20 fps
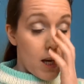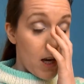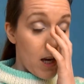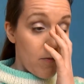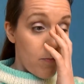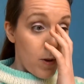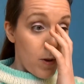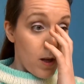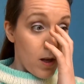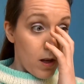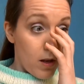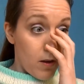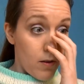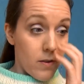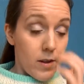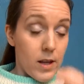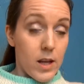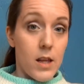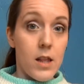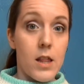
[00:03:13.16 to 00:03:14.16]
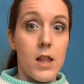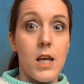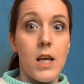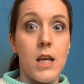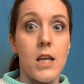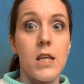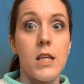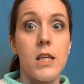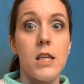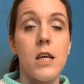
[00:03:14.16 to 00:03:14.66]
have been using
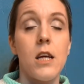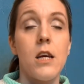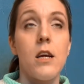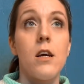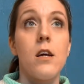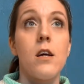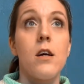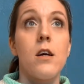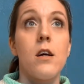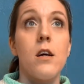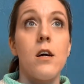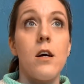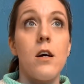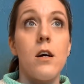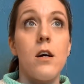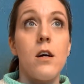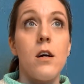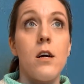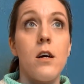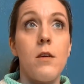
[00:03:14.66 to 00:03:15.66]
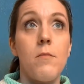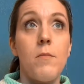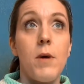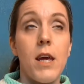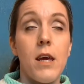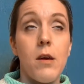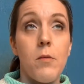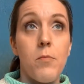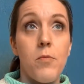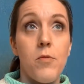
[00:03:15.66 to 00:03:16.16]
this uh,
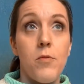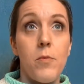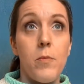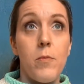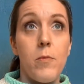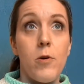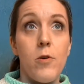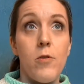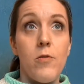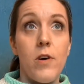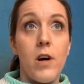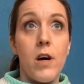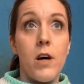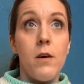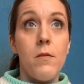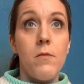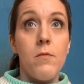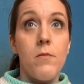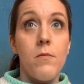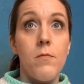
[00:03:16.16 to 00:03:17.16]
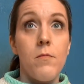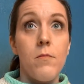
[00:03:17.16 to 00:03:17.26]
makeup remover.